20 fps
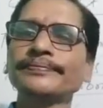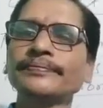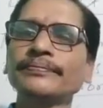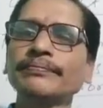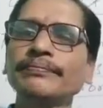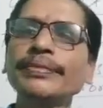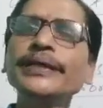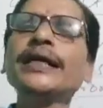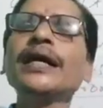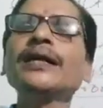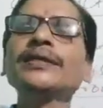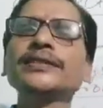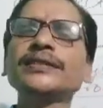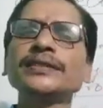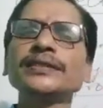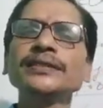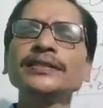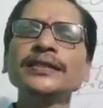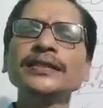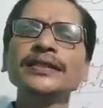Because
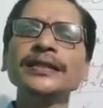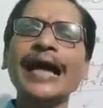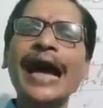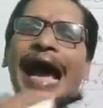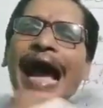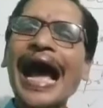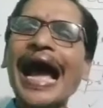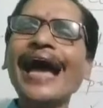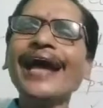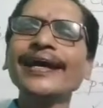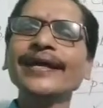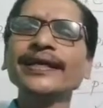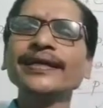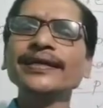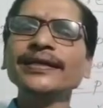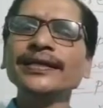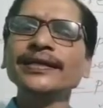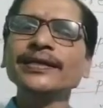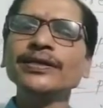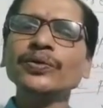
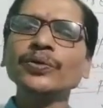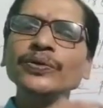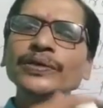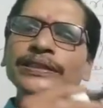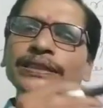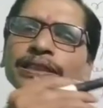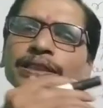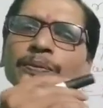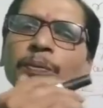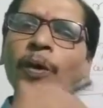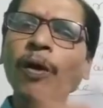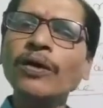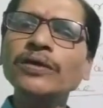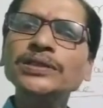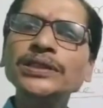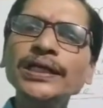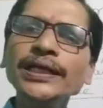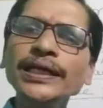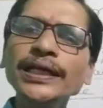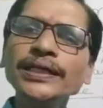I, which is
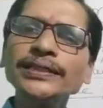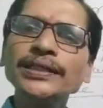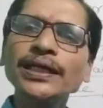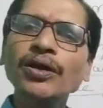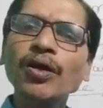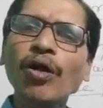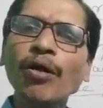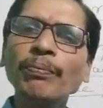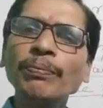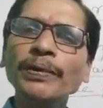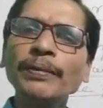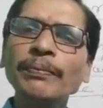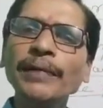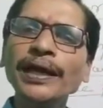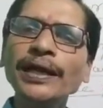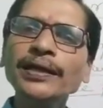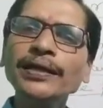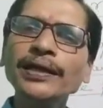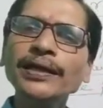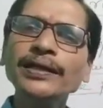functioning as a
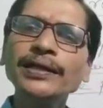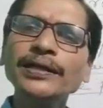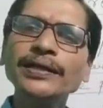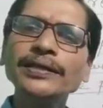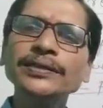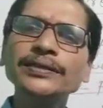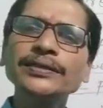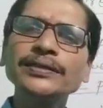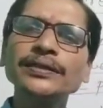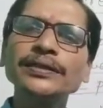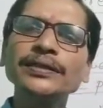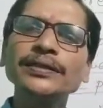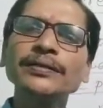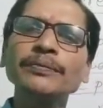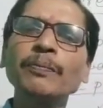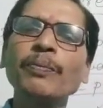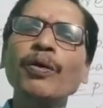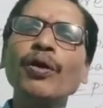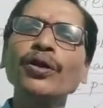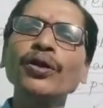complement,
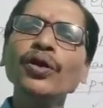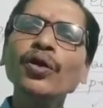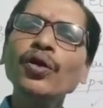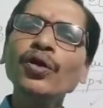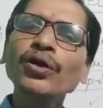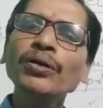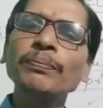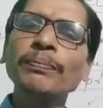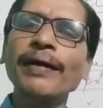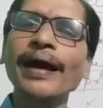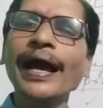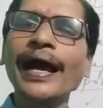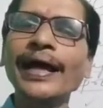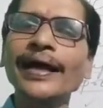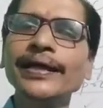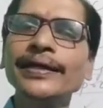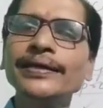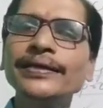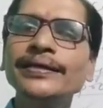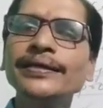is followed
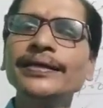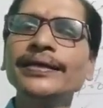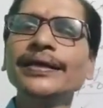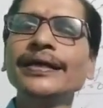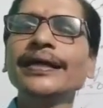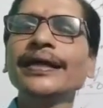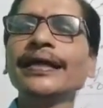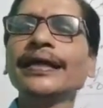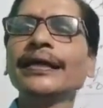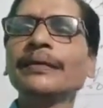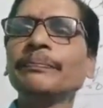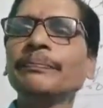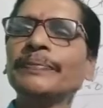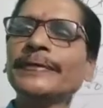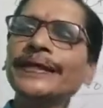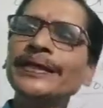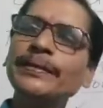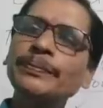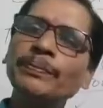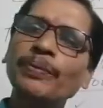by a
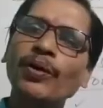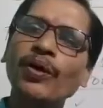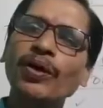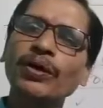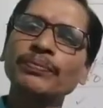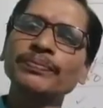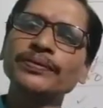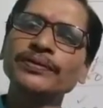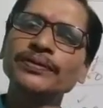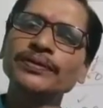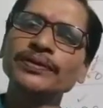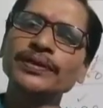be verb.